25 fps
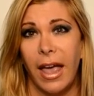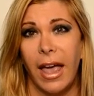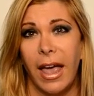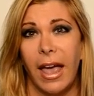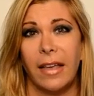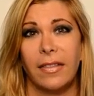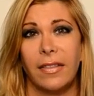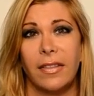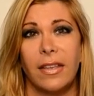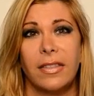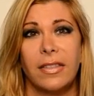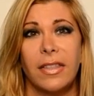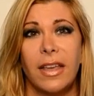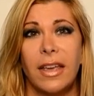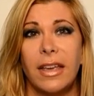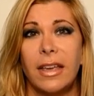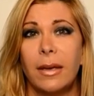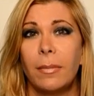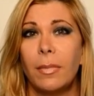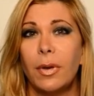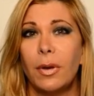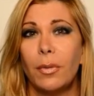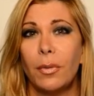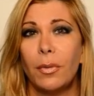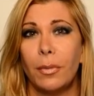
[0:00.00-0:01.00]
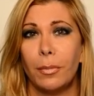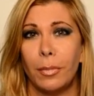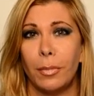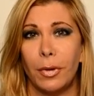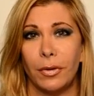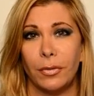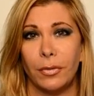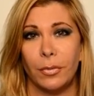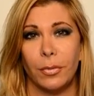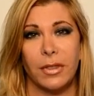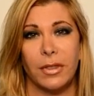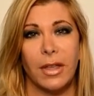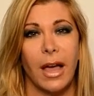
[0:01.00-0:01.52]
and that they can be
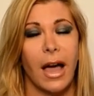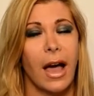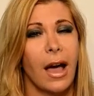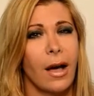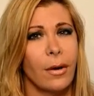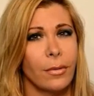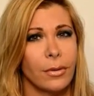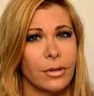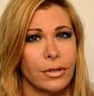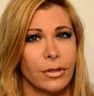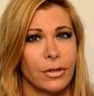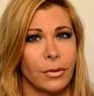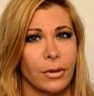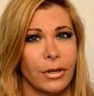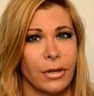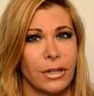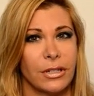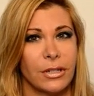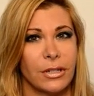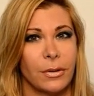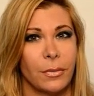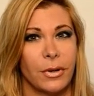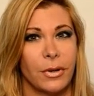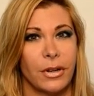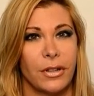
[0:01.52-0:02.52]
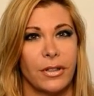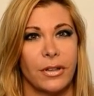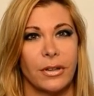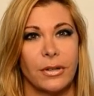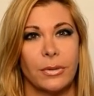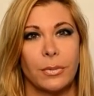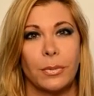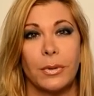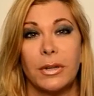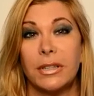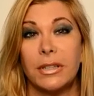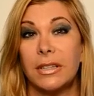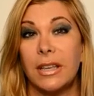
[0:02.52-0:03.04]
removed without resorting to one of those
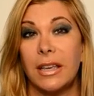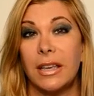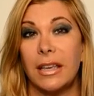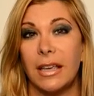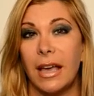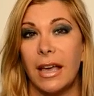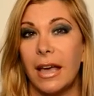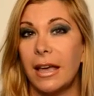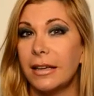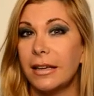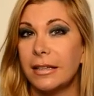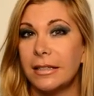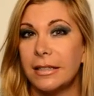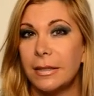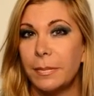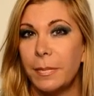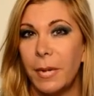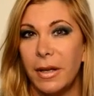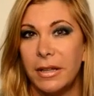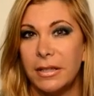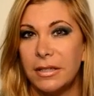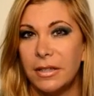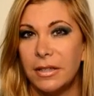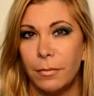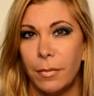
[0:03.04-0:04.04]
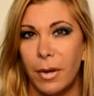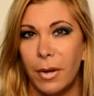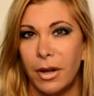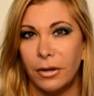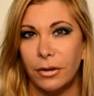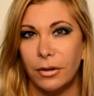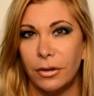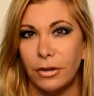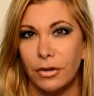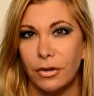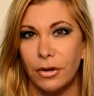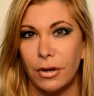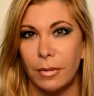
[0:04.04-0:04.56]
risky yet expensive
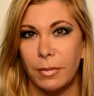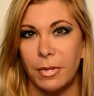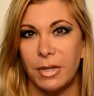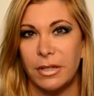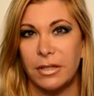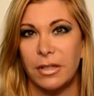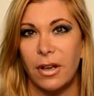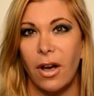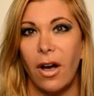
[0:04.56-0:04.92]
medical treatments